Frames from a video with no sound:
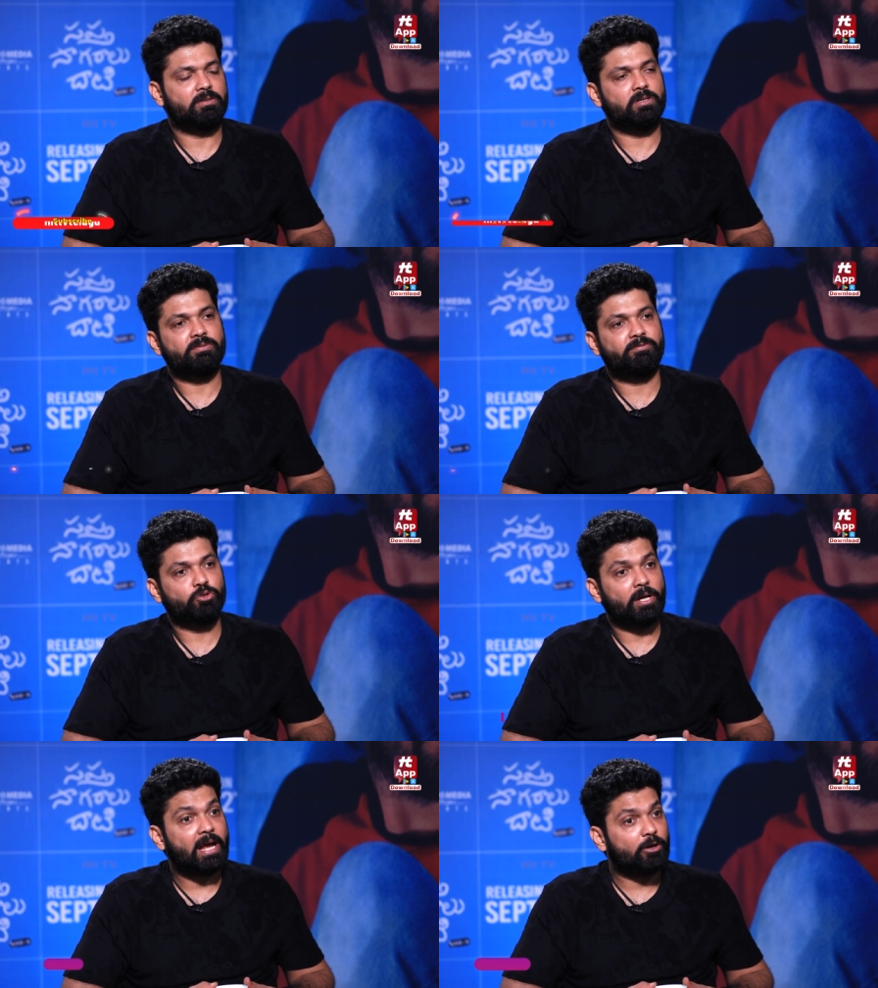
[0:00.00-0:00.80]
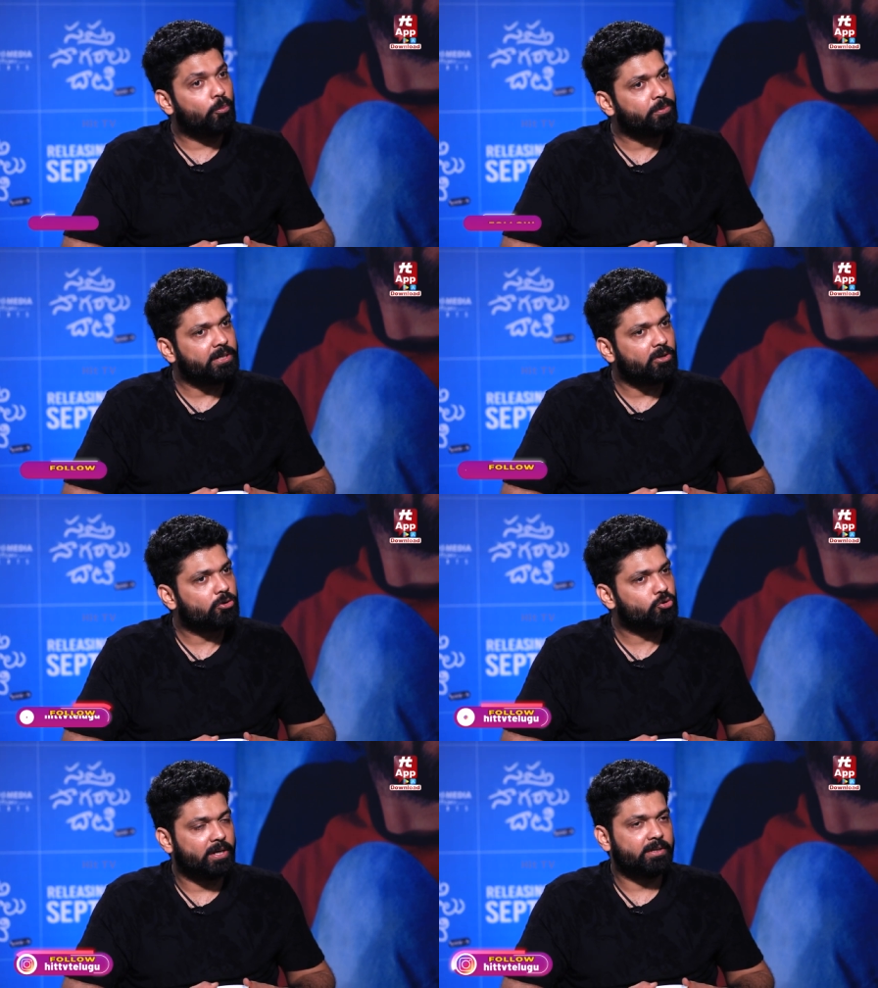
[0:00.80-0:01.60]
if should I adopt it or
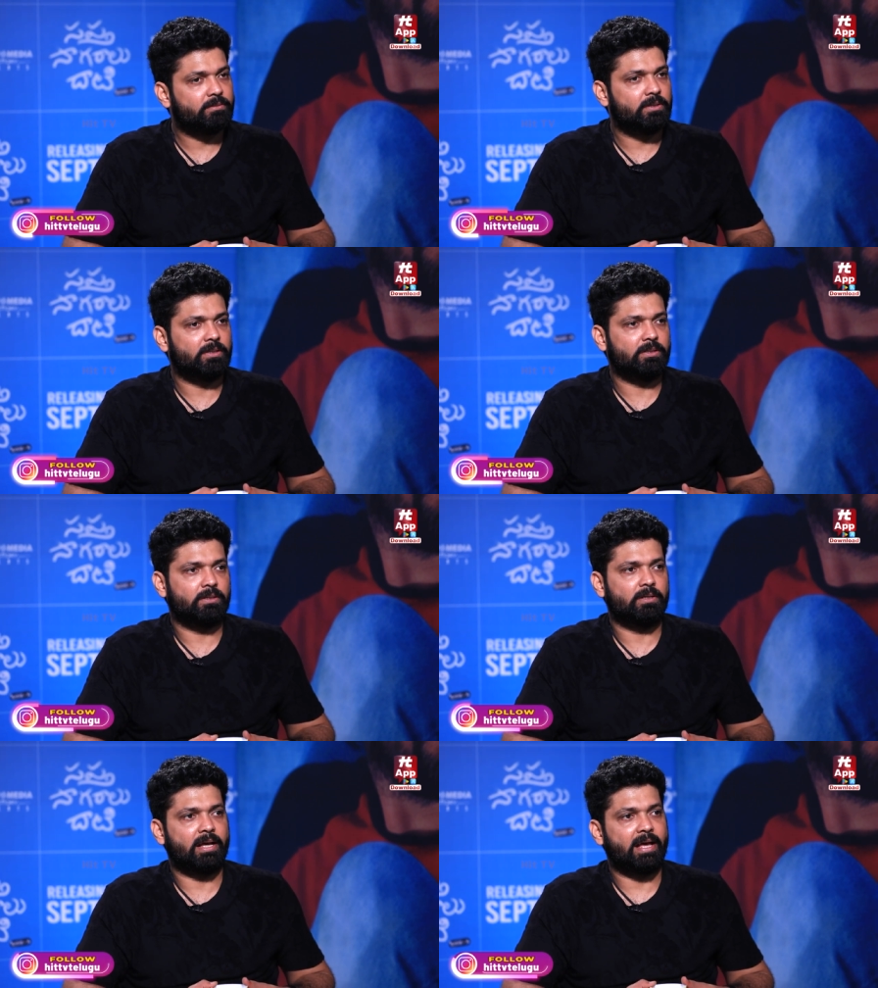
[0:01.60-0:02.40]
should I uh,